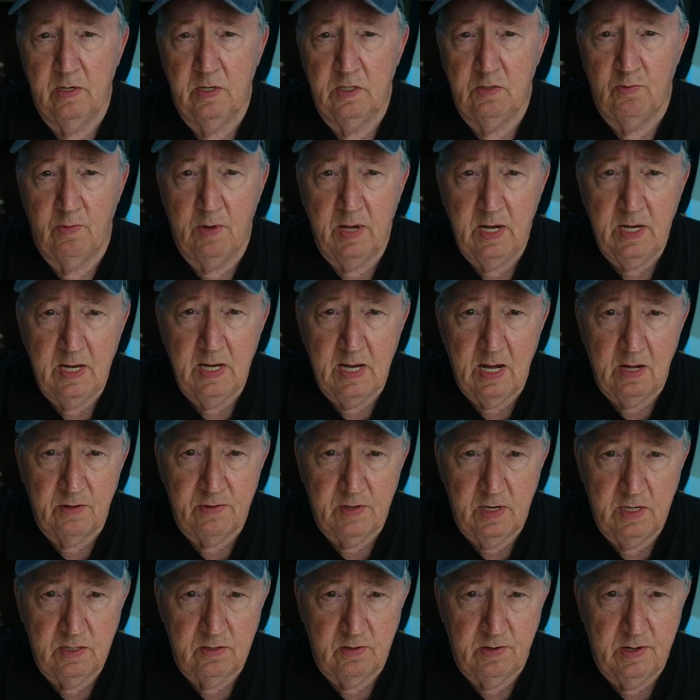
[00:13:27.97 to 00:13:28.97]
explain how
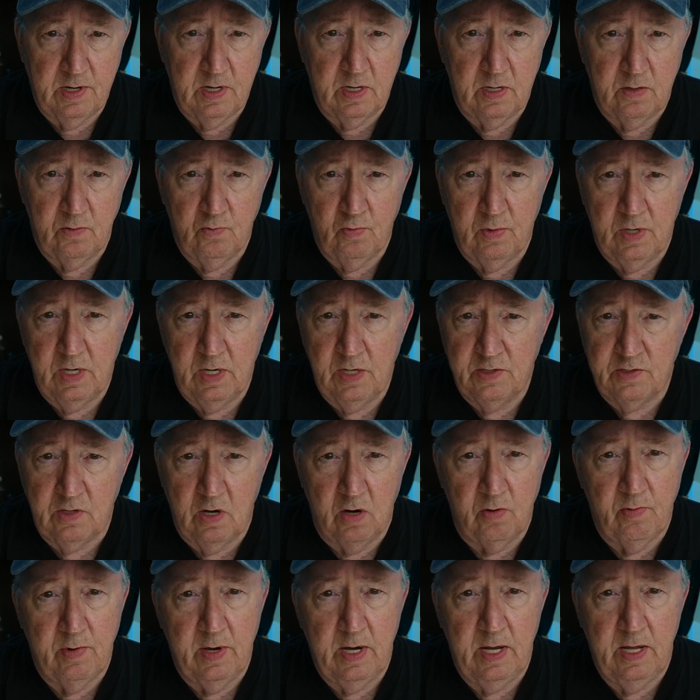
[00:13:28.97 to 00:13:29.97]
things are done when it's
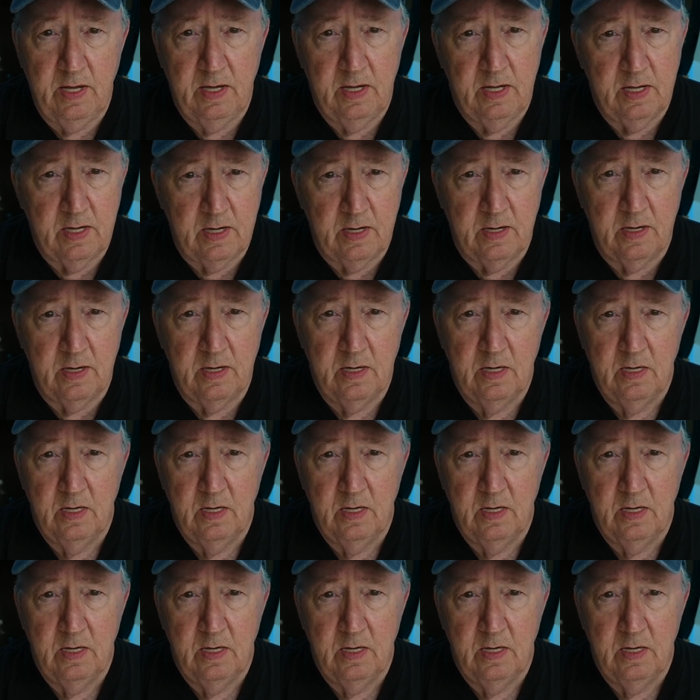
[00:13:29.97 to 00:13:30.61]
already in